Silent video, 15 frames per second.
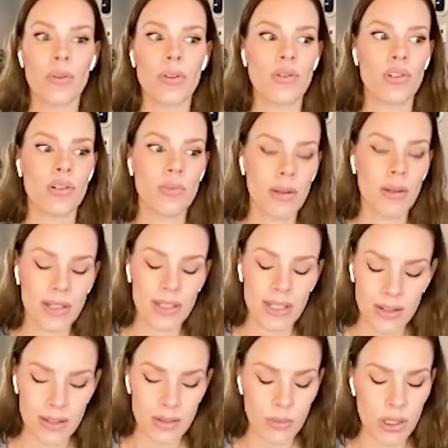You should be able to
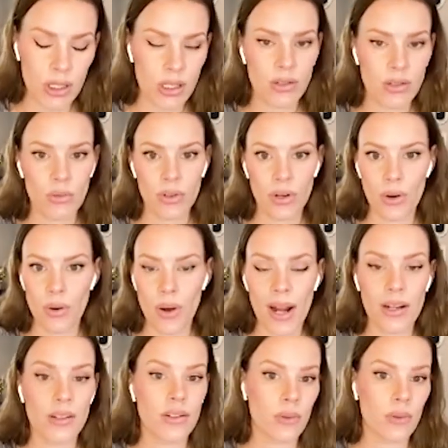tell someone that you don't know how
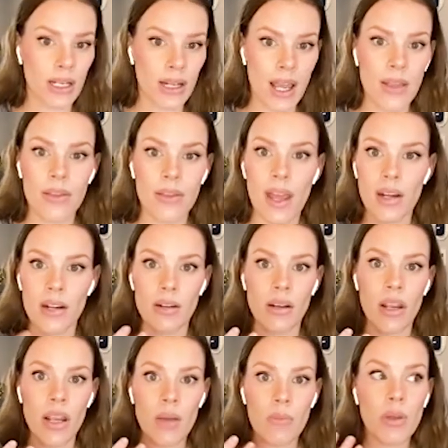to do it and, and
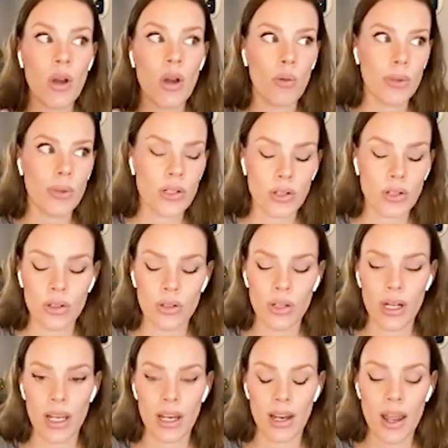be open to
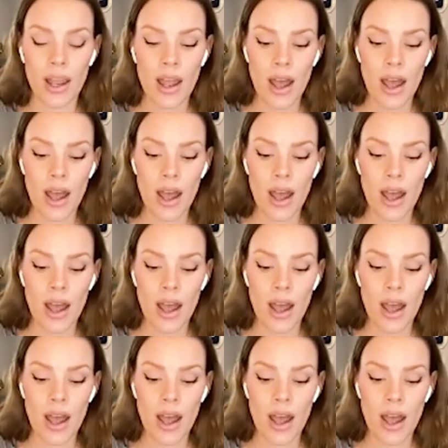learning.